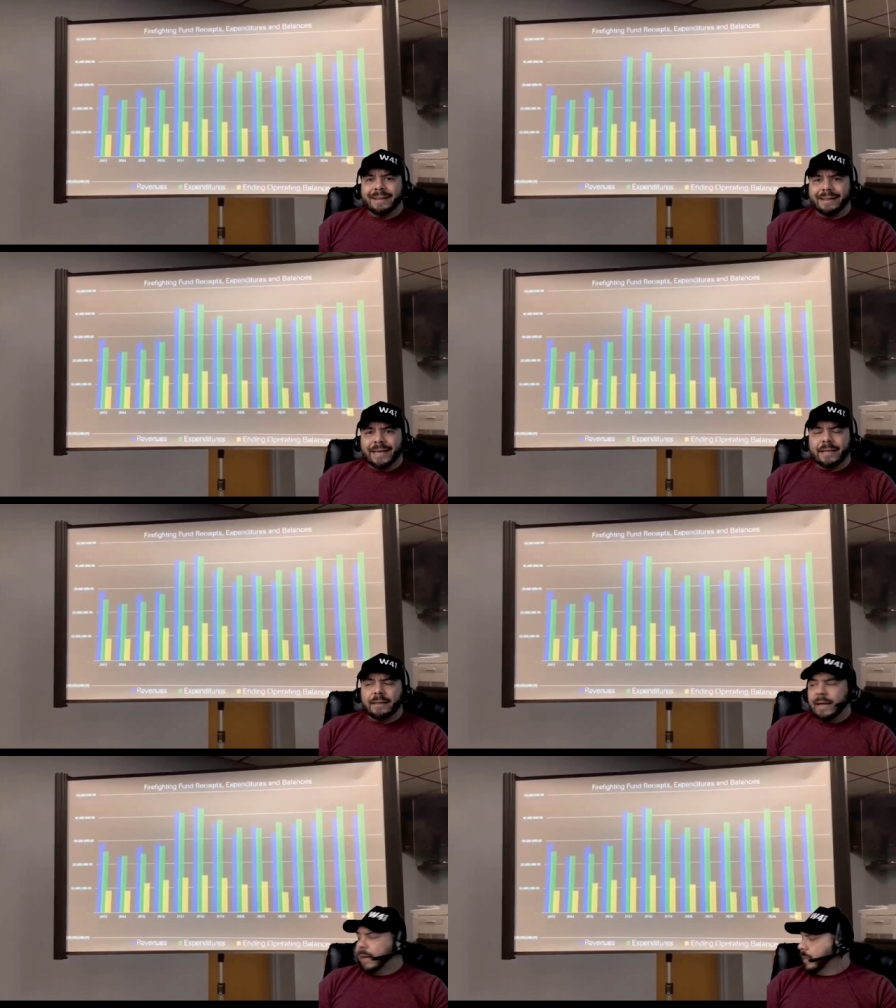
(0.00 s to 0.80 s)
late
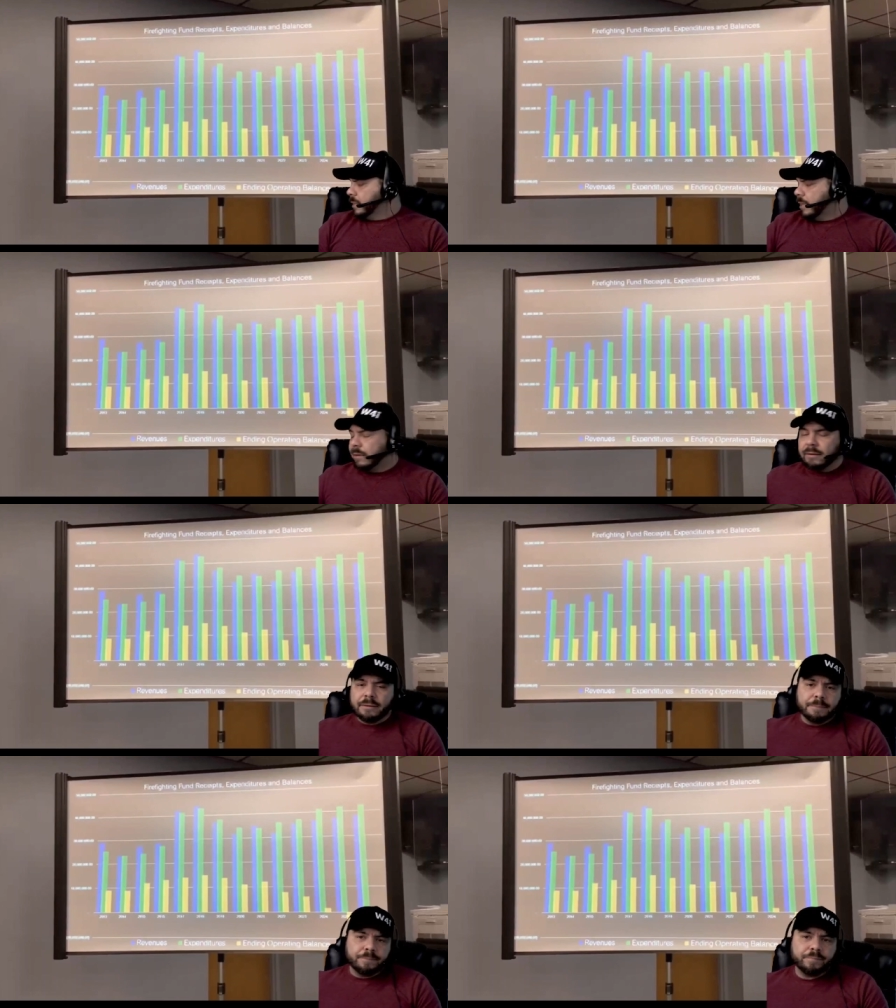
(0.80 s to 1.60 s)
last
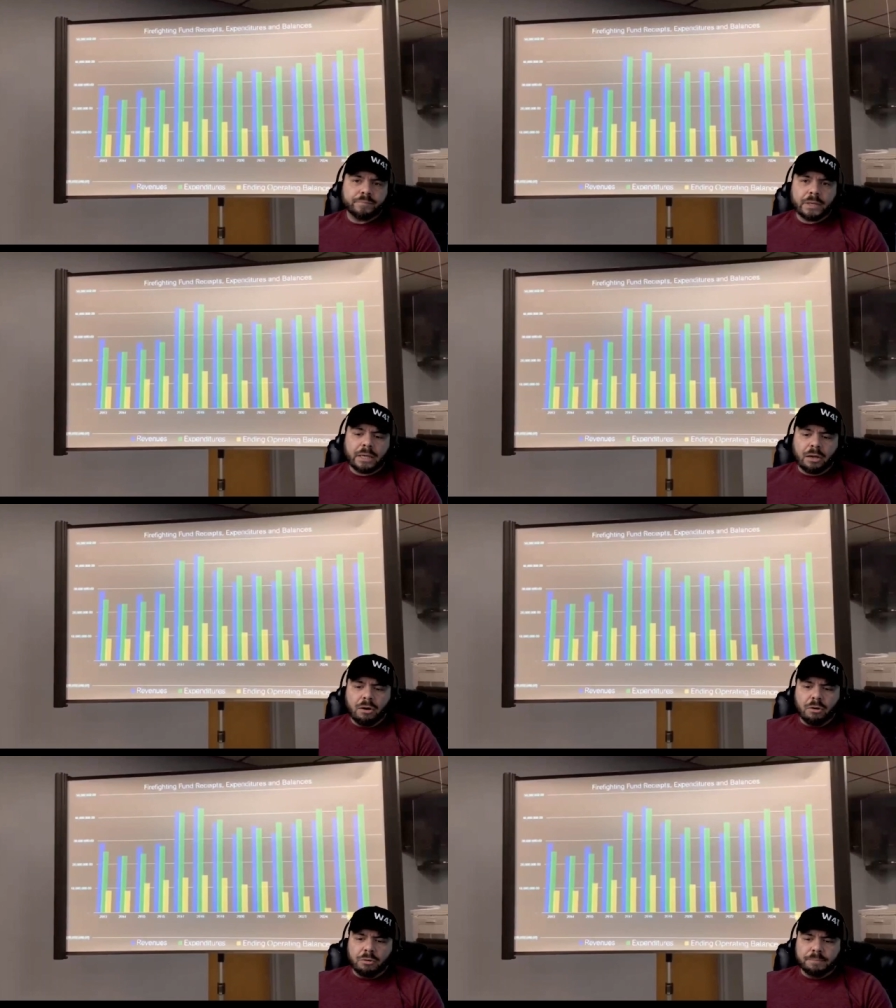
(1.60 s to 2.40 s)
year.
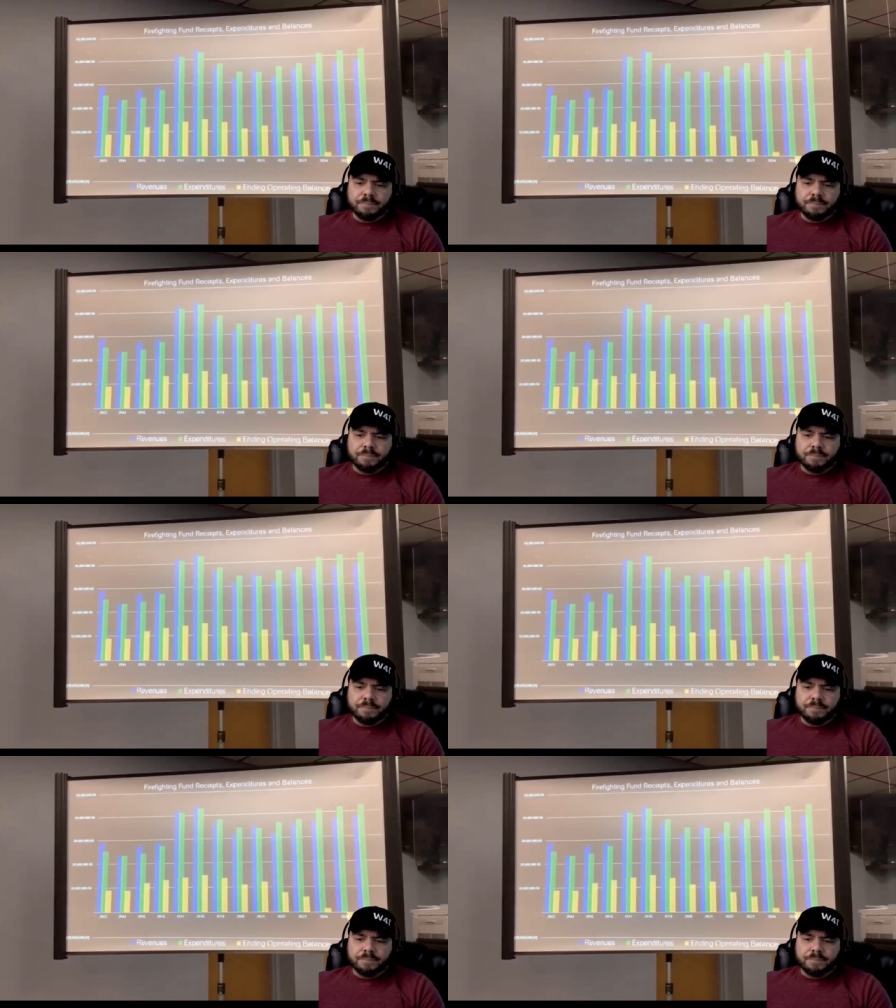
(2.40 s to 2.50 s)
So